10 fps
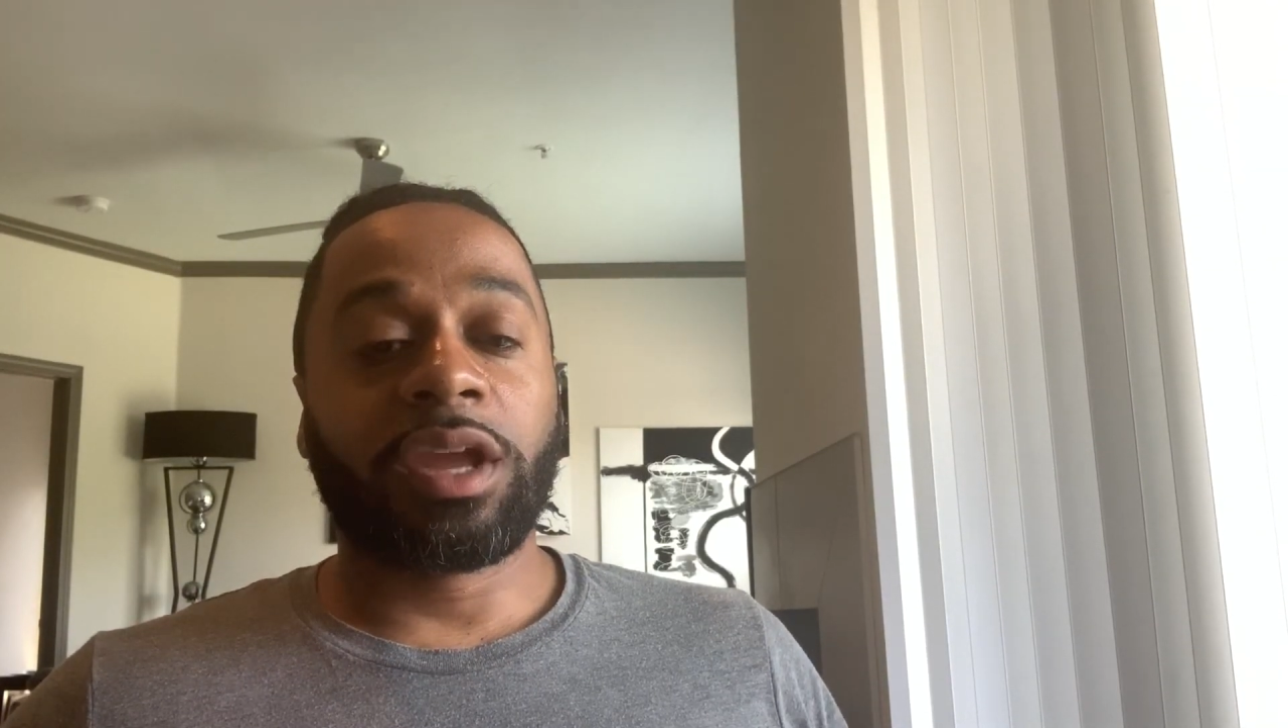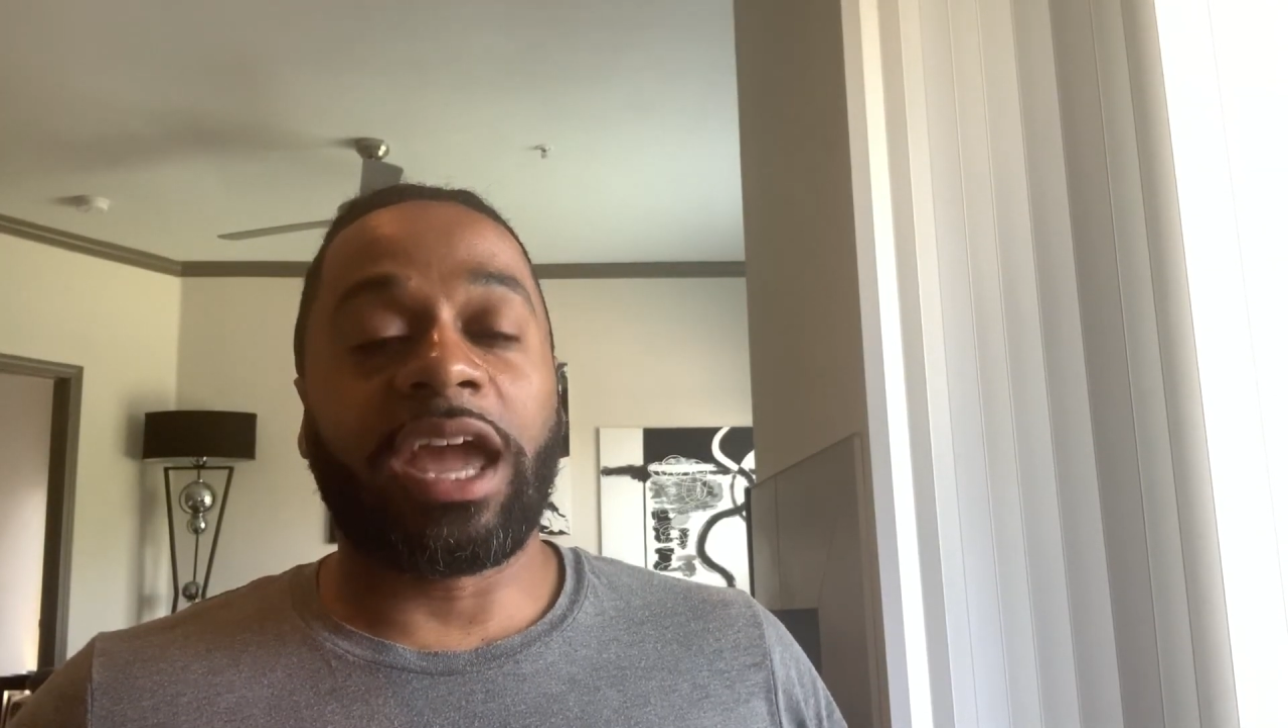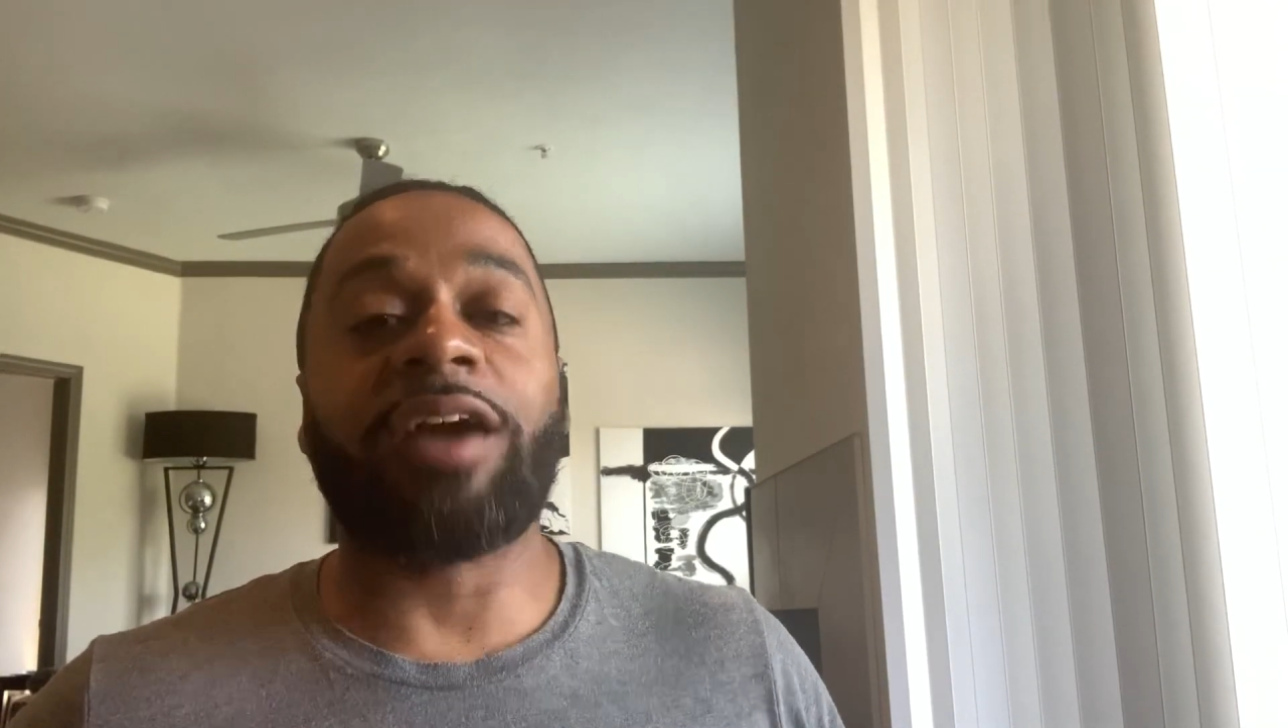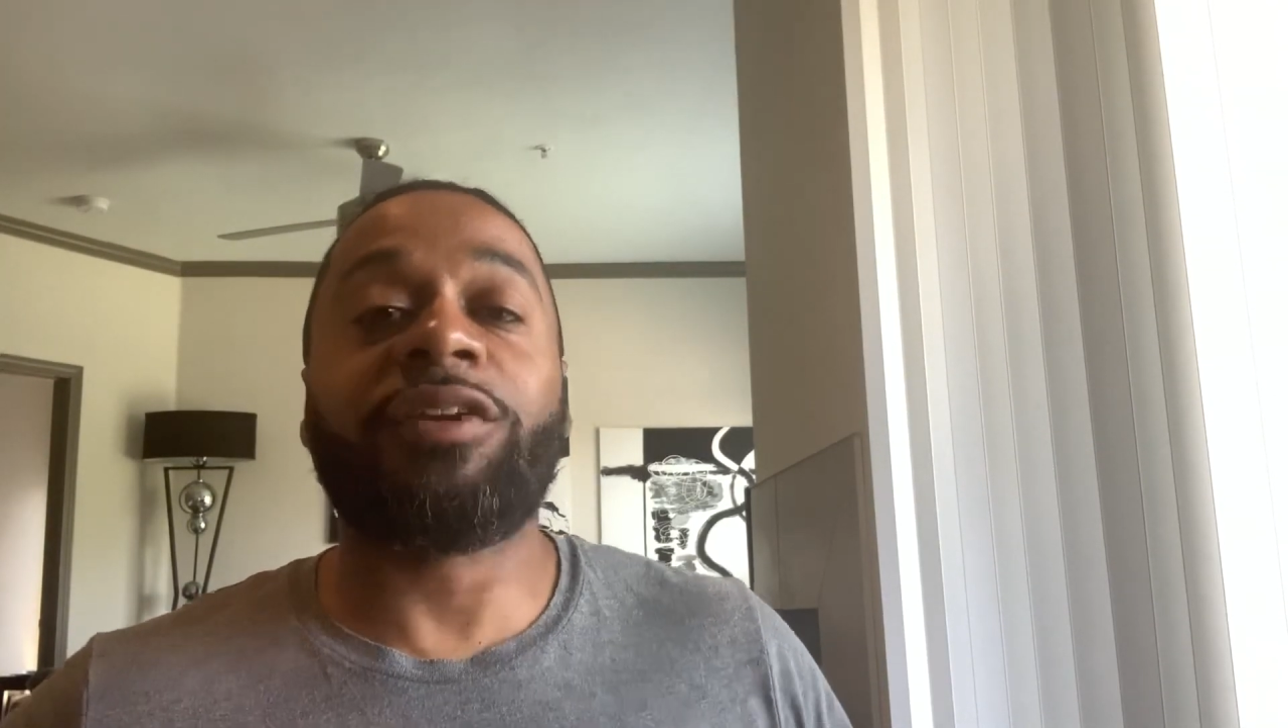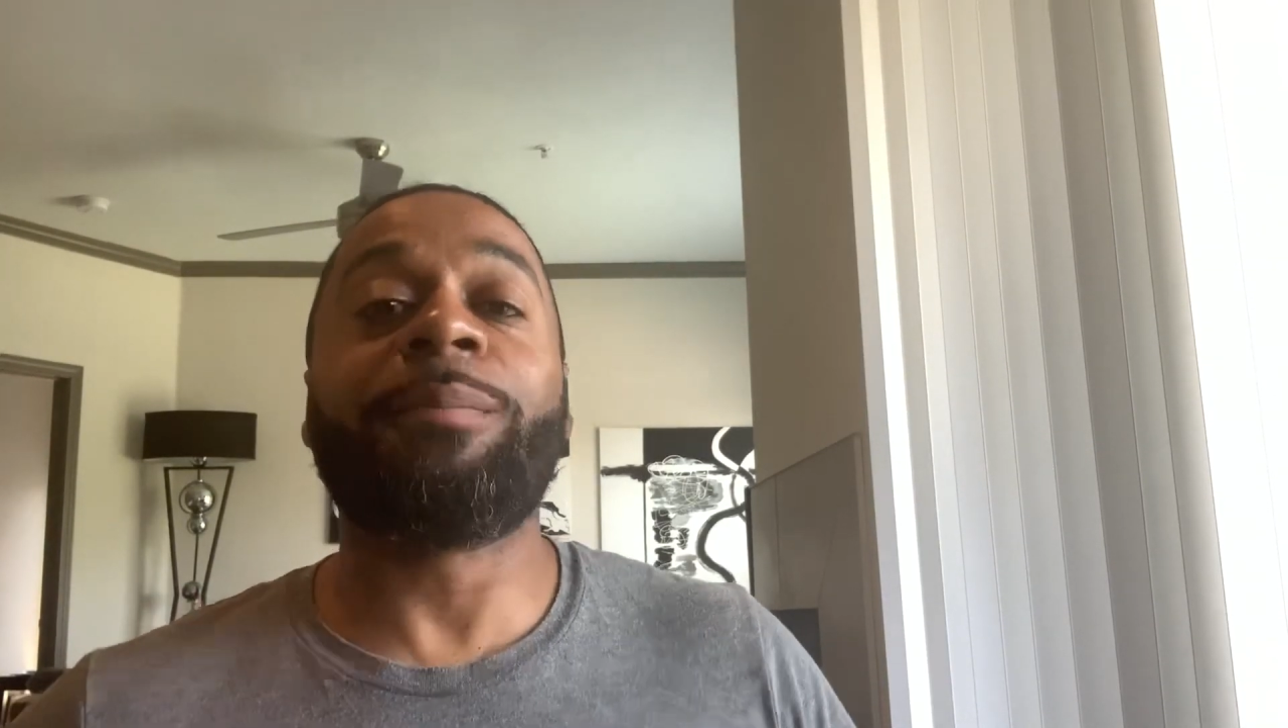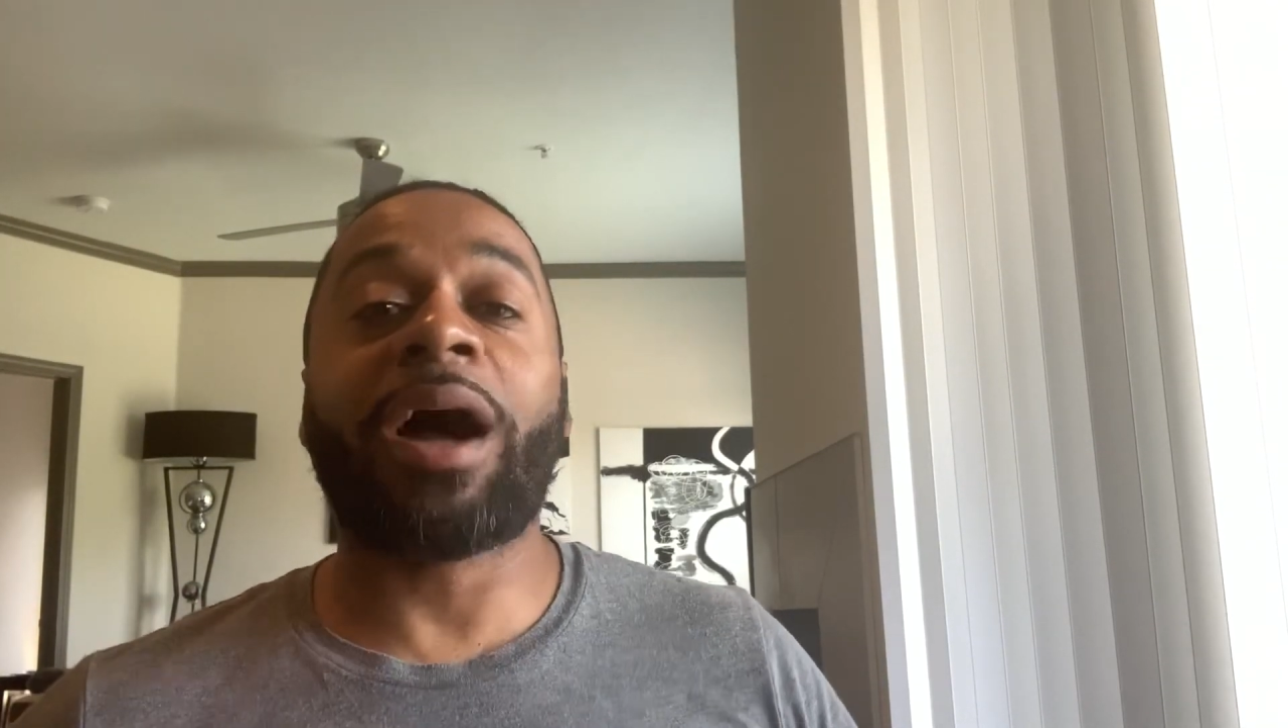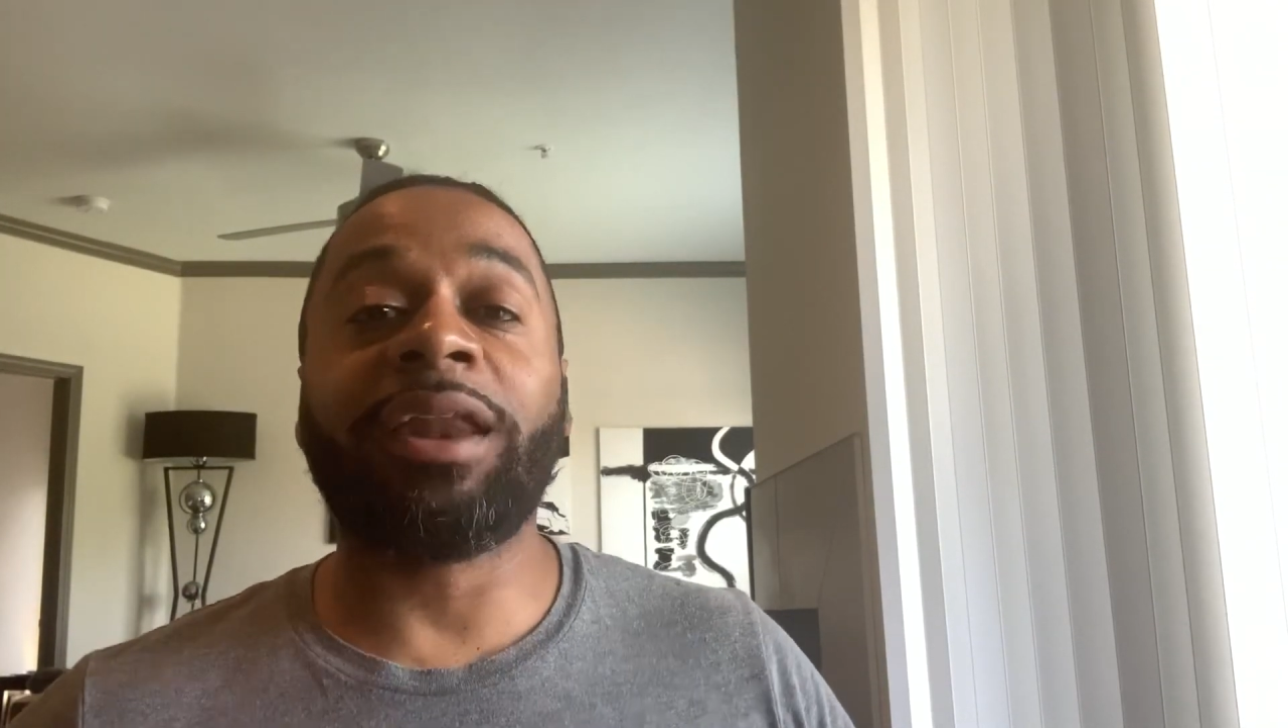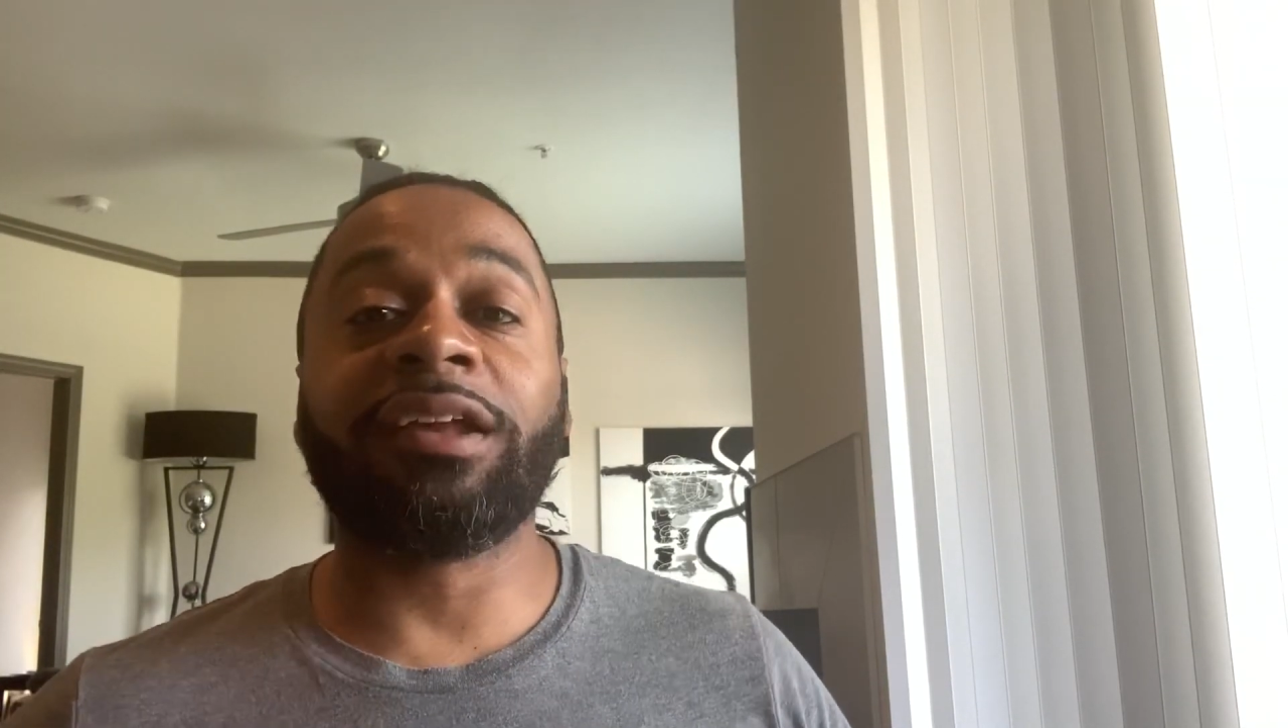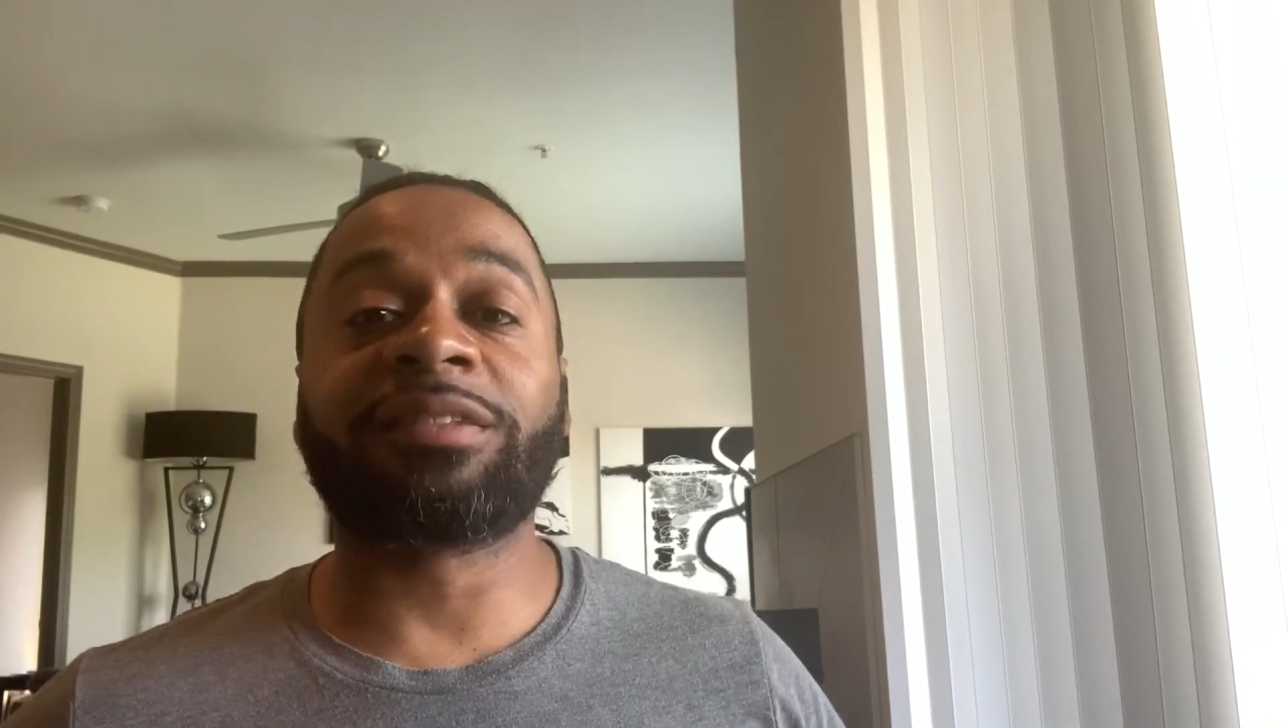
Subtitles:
everybody